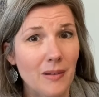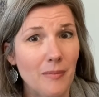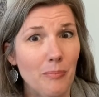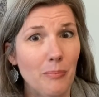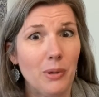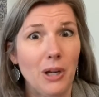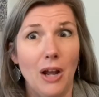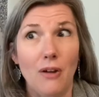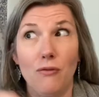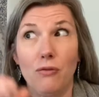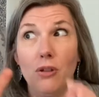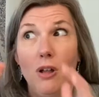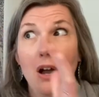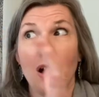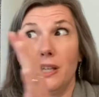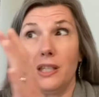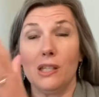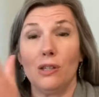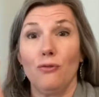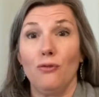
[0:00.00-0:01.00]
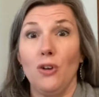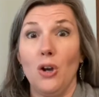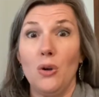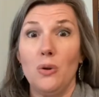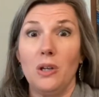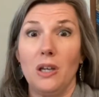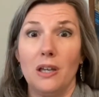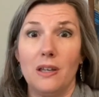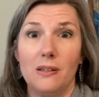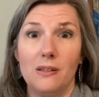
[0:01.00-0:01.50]
but I've lost
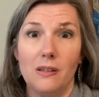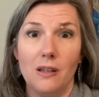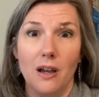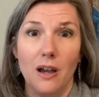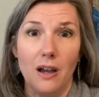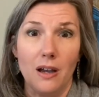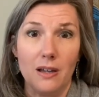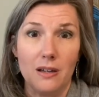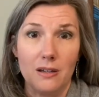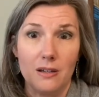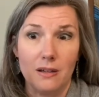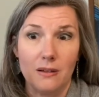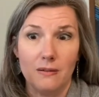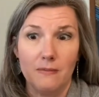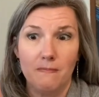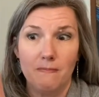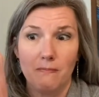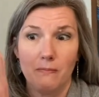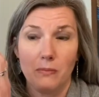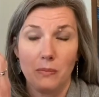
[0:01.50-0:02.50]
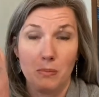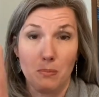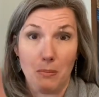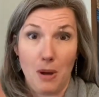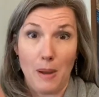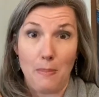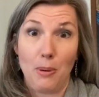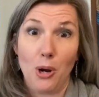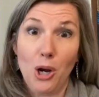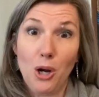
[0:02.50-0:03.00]
focus on my
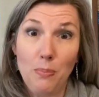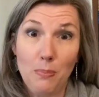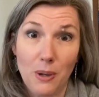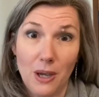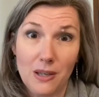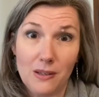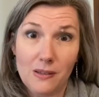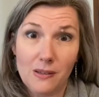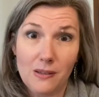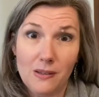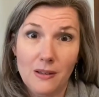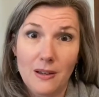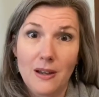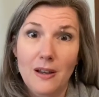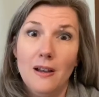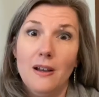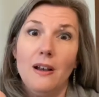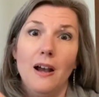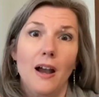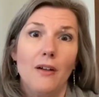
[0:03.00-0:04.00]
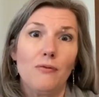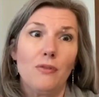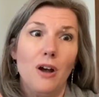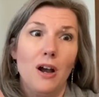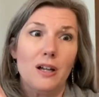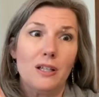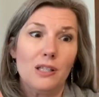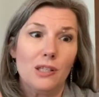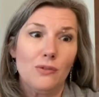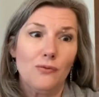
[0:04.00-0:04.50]
purpose. I've
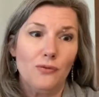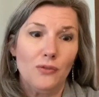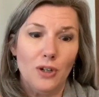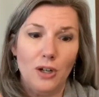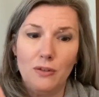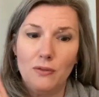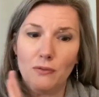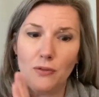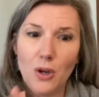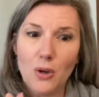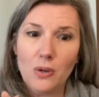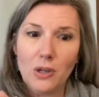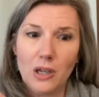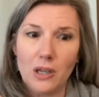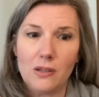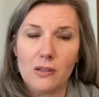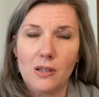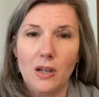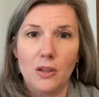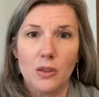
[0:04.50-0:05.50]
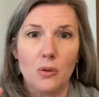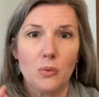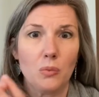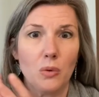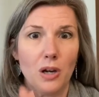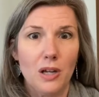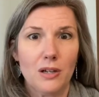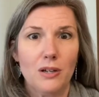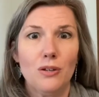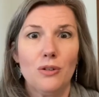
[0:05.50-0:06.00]
lost focus on the
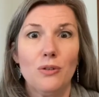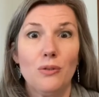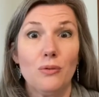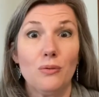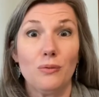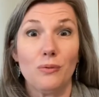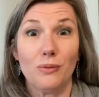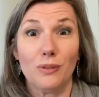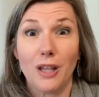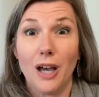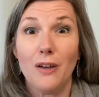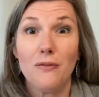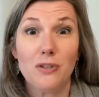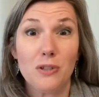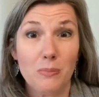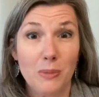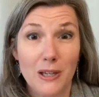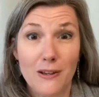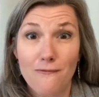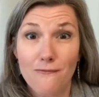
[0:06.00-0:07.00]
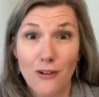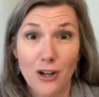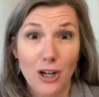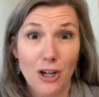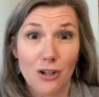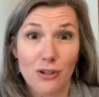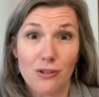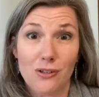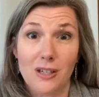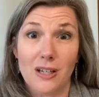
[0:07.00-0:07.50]
one who loved me
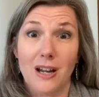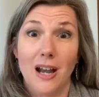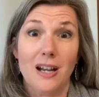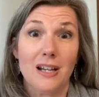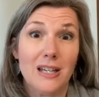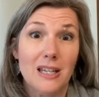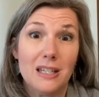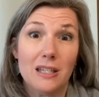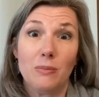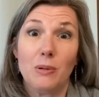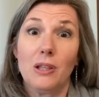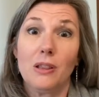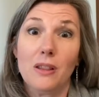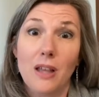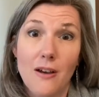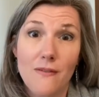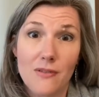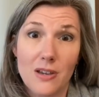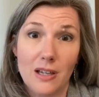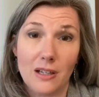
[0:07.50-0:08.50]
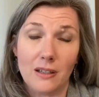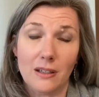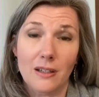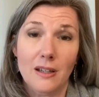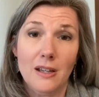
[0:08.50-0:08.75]
first, and I need to be loving